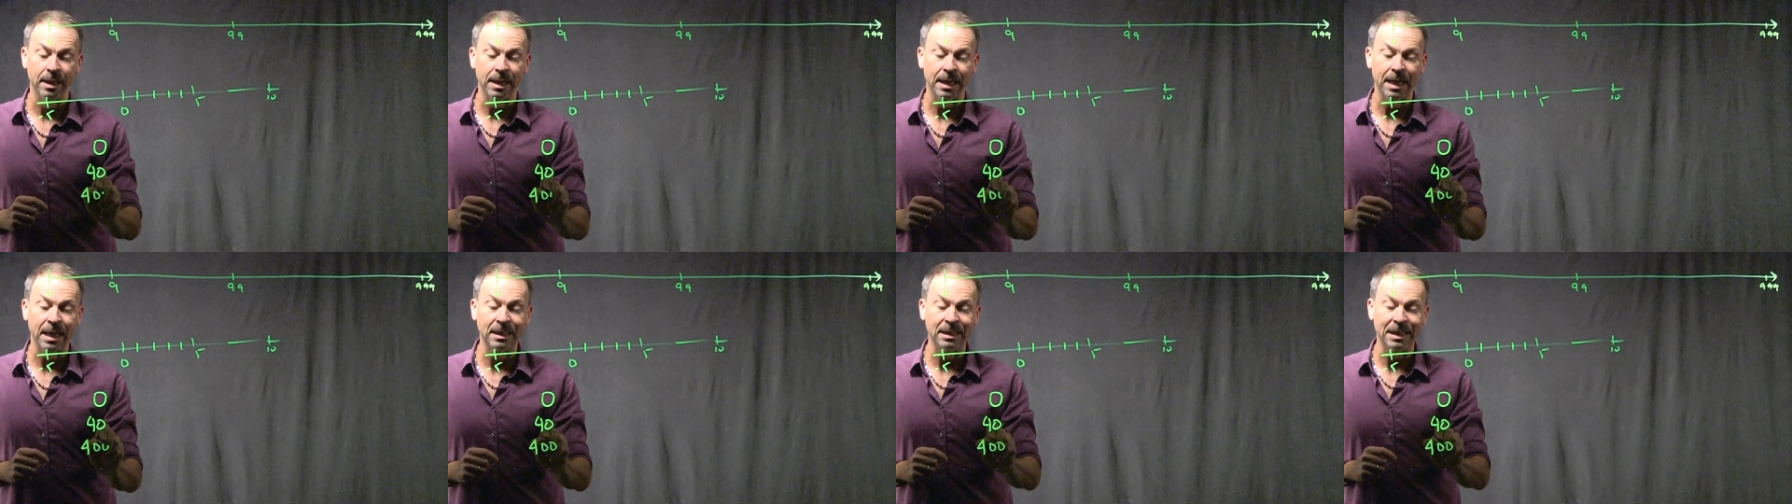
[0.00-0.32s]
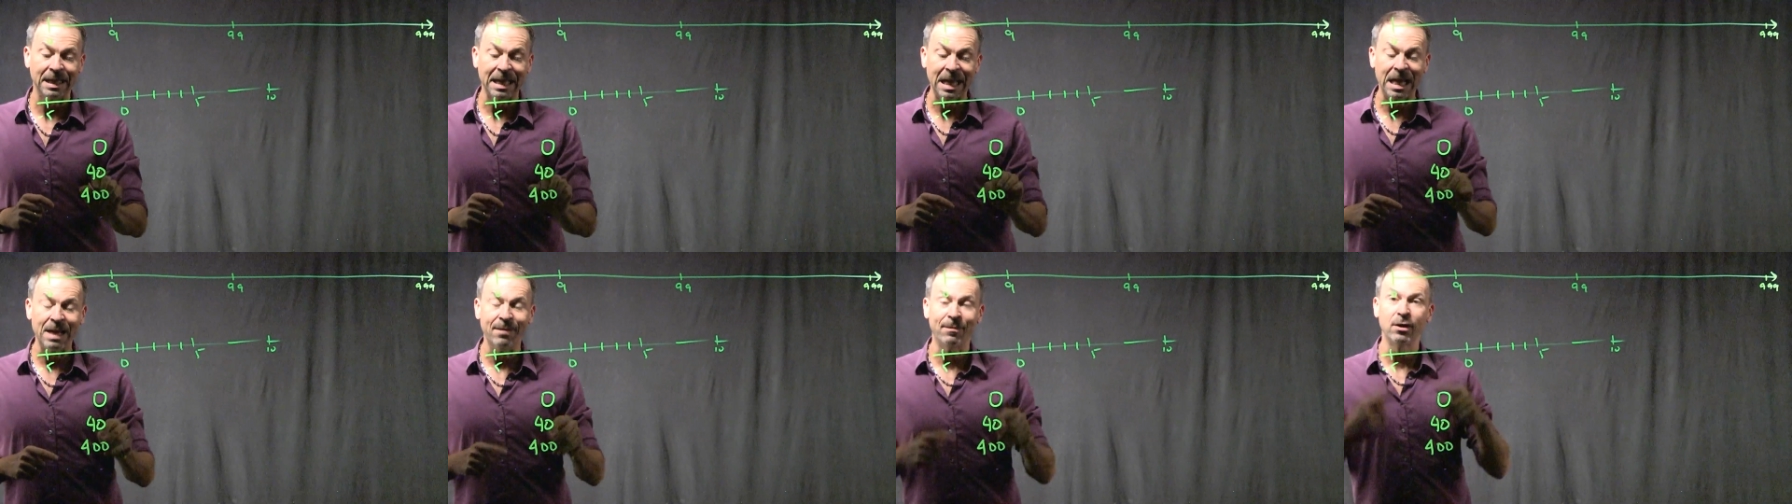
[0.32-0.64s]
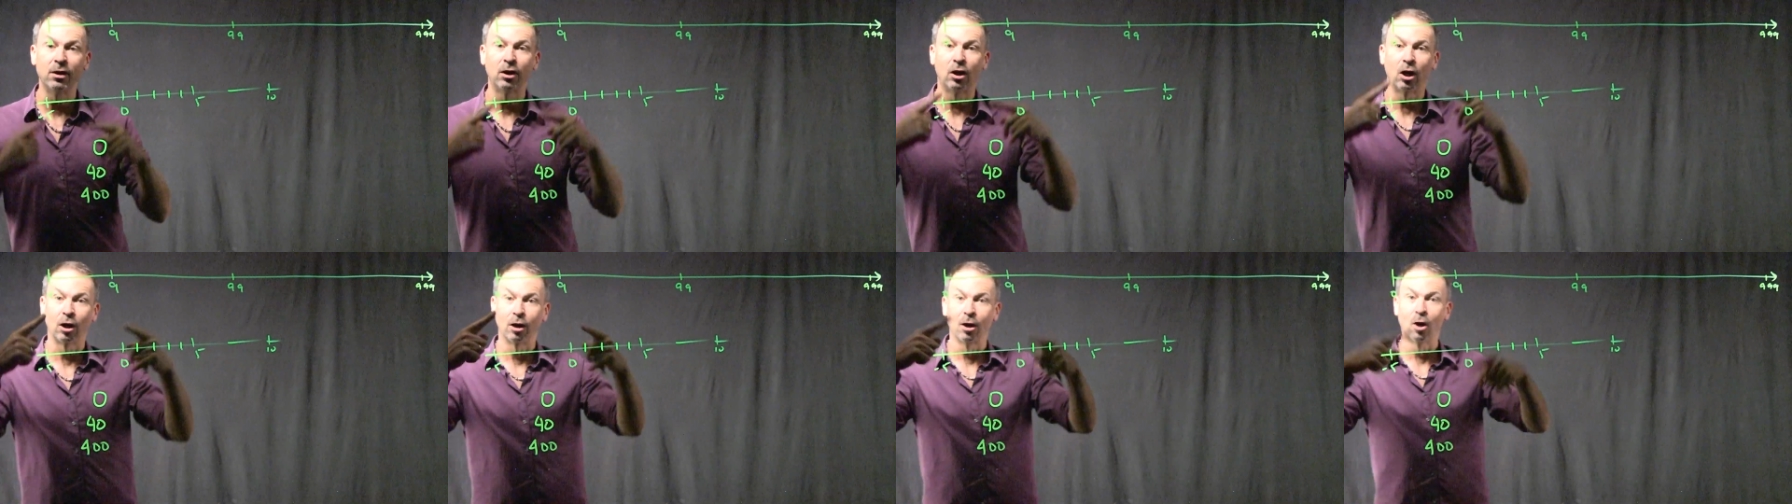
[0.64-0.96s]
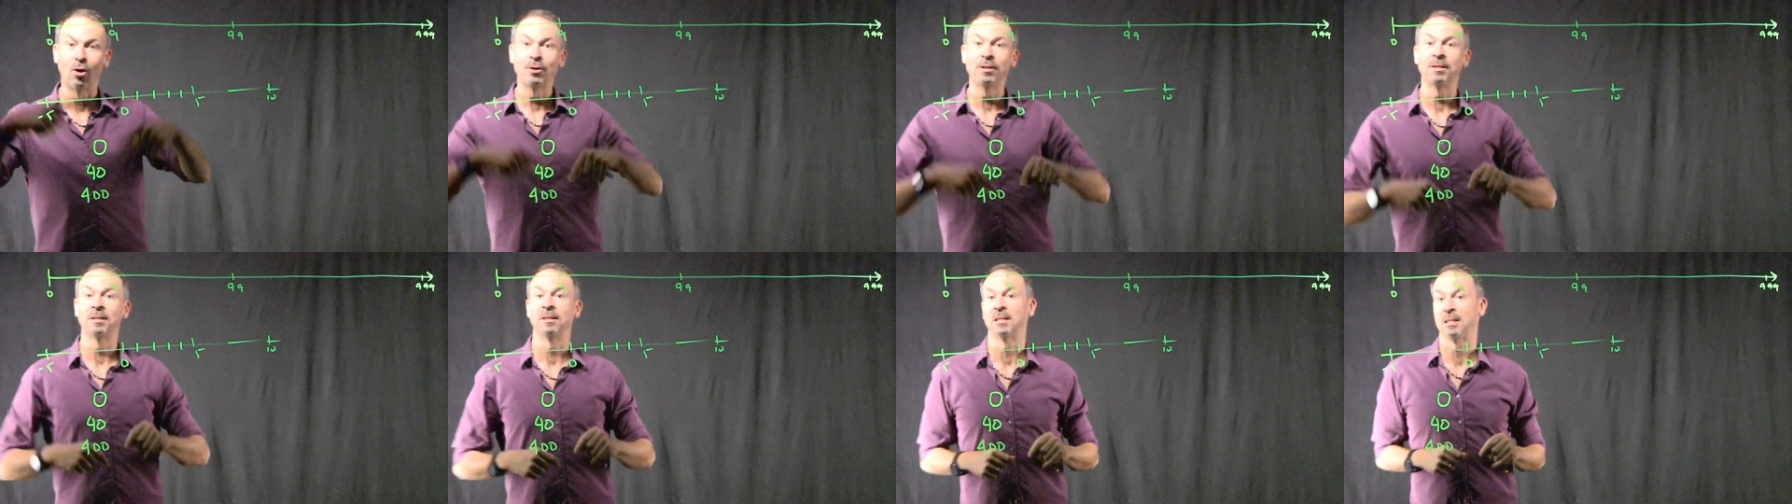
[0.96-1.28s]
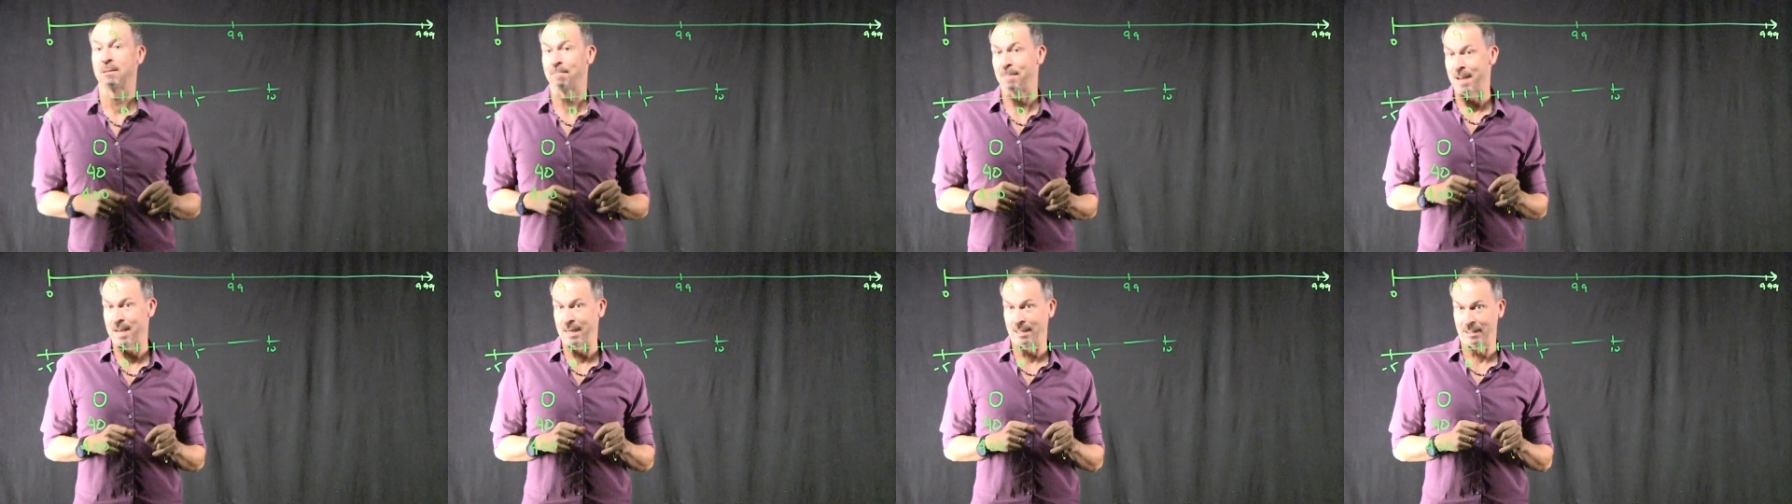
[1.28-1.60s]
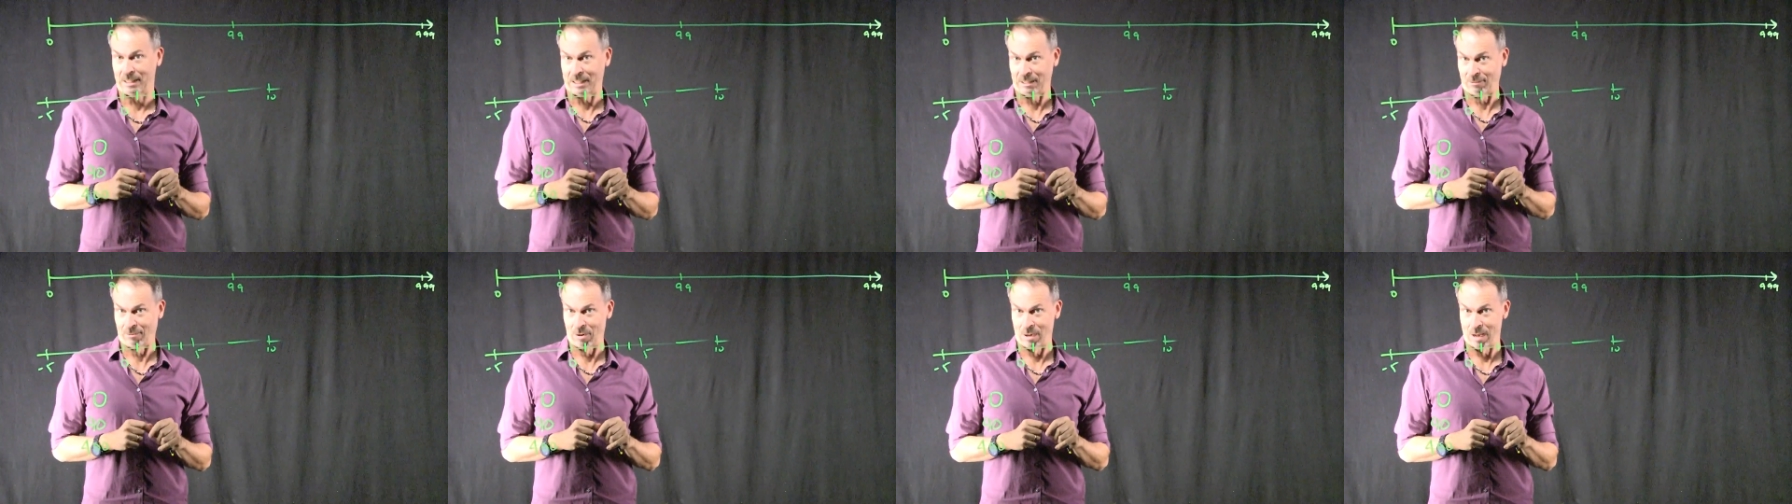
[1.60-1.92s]
is even closer to being
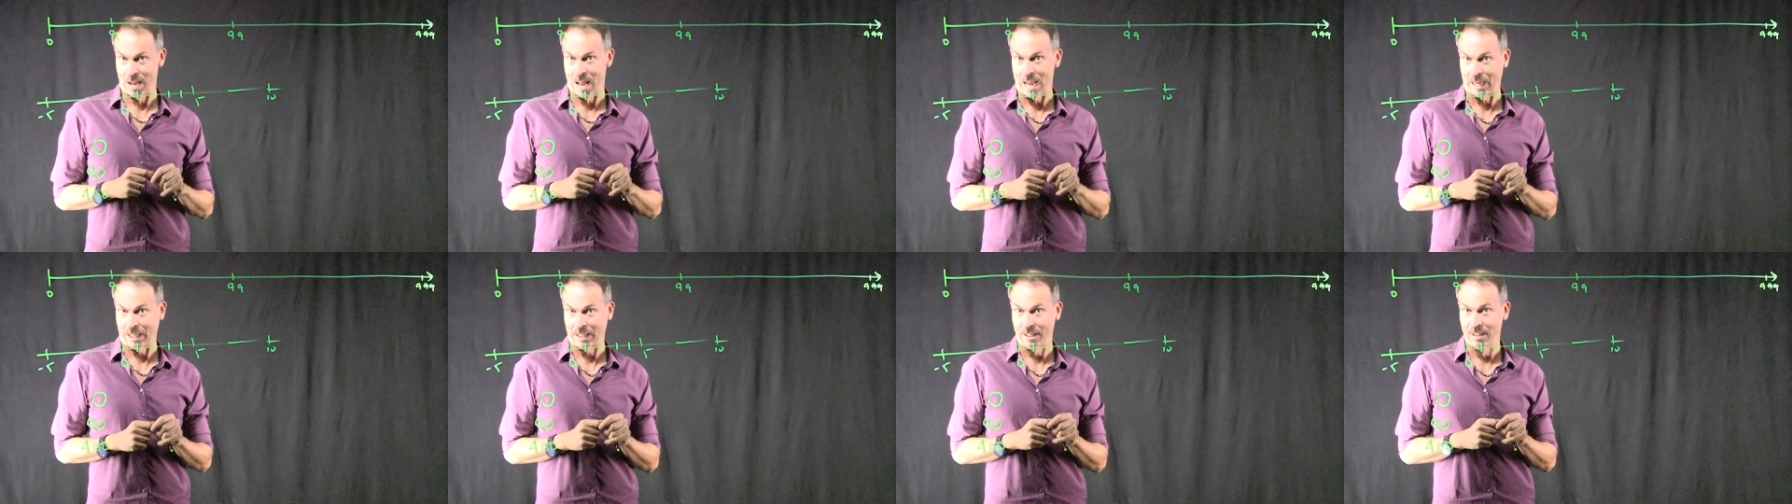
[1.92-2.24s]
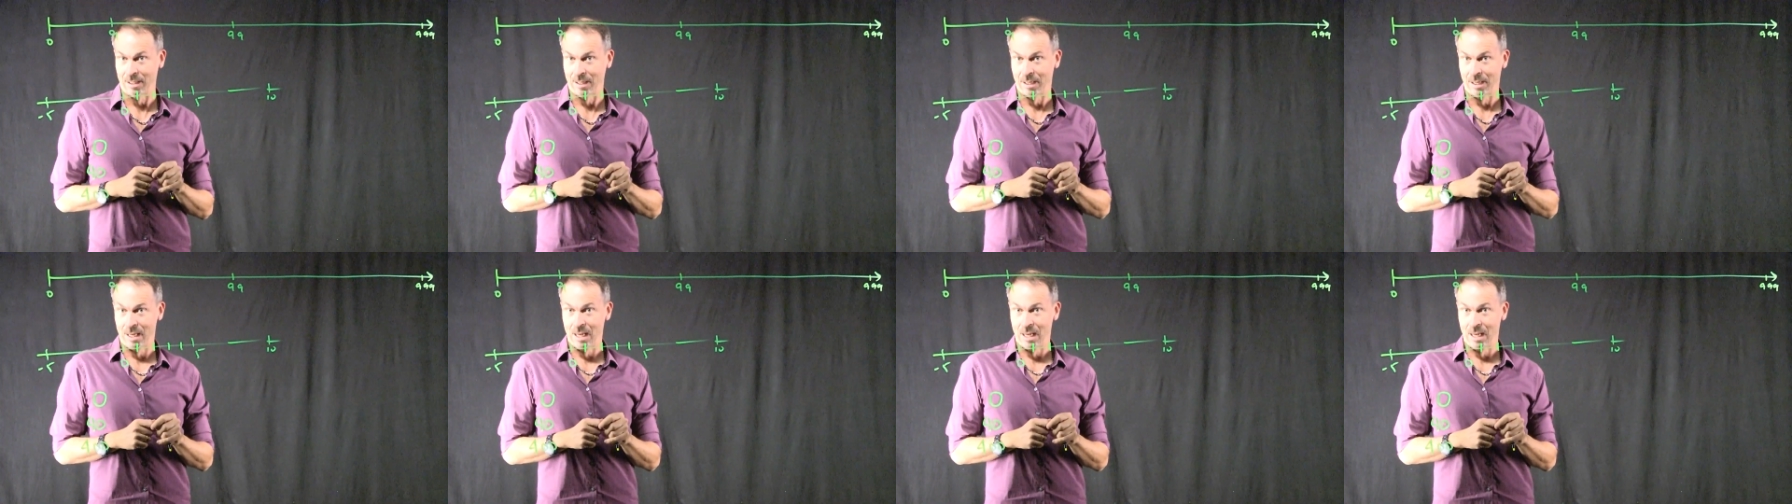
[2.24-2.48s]
zero-like,